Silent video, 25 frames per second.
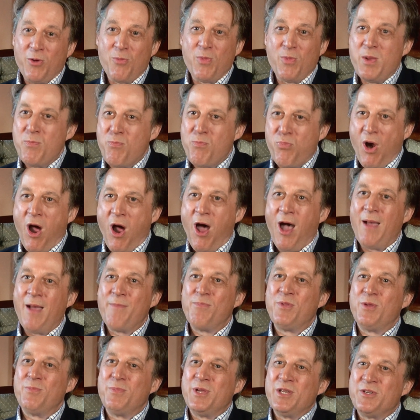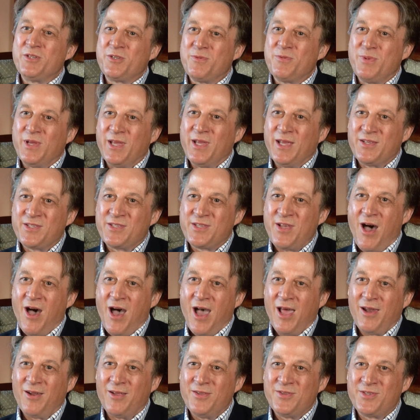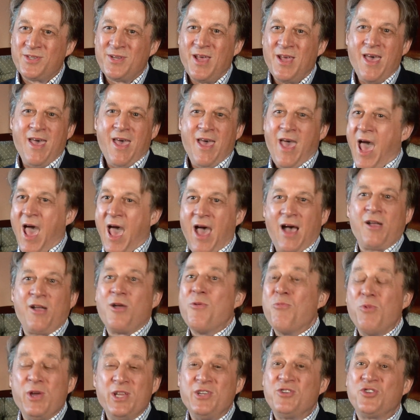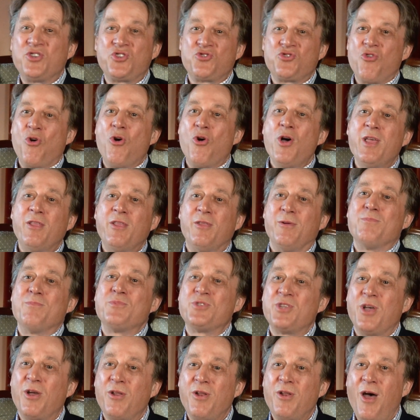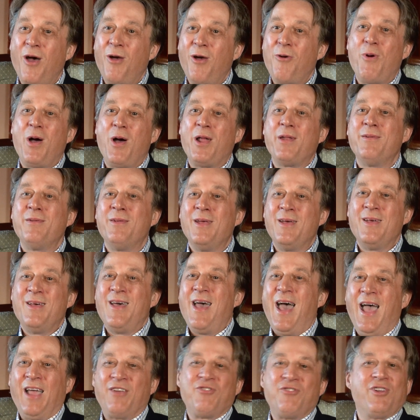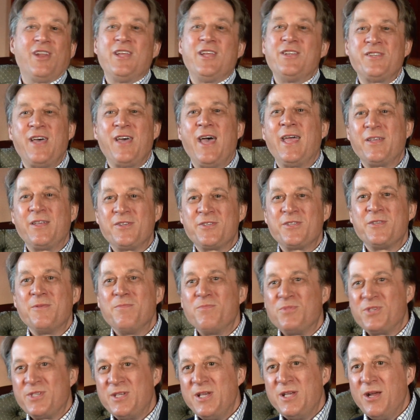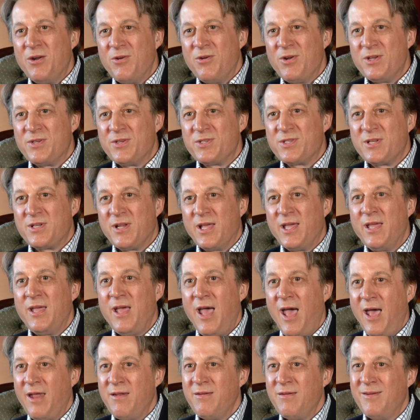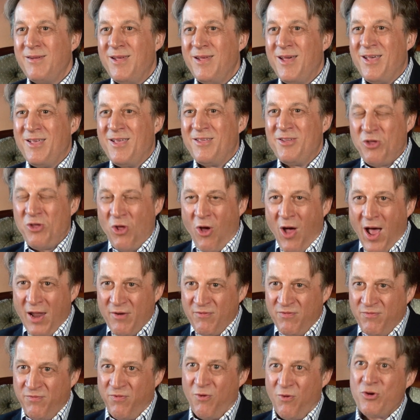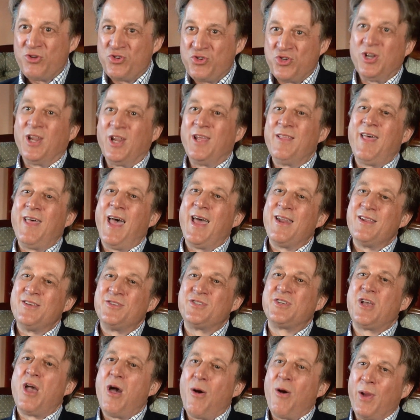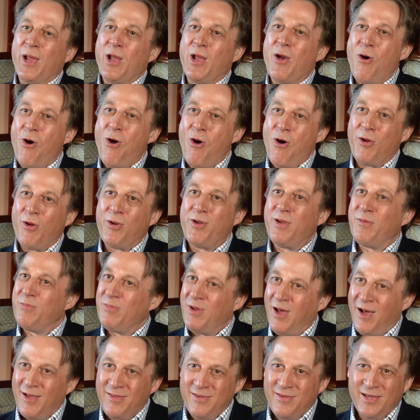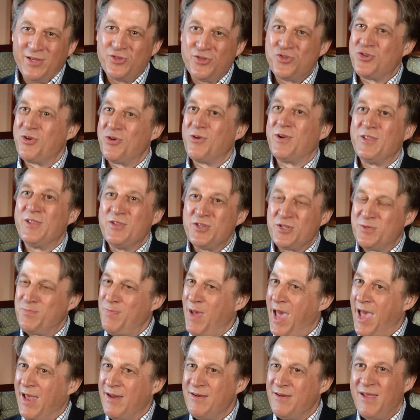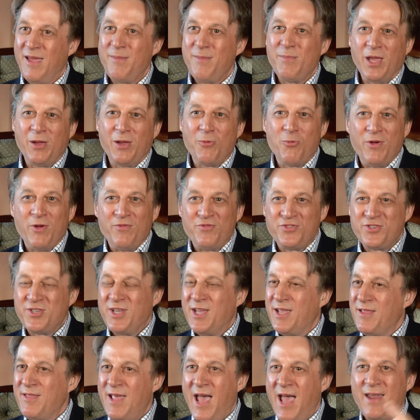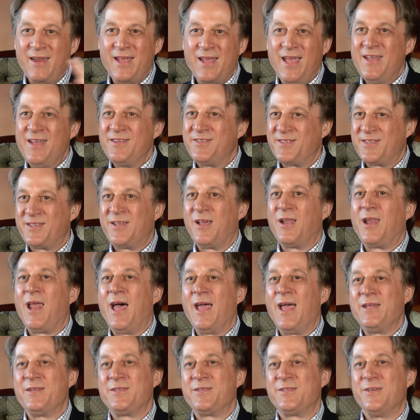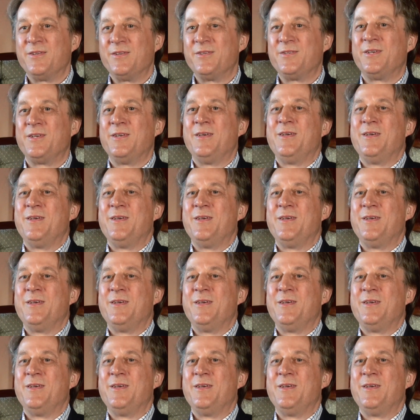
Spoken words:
we bribe them into being silenced? How can we destroy them so no one actually takes them seriously? And unfortunately that is going on, and I think during this pandemic we've seen that escalated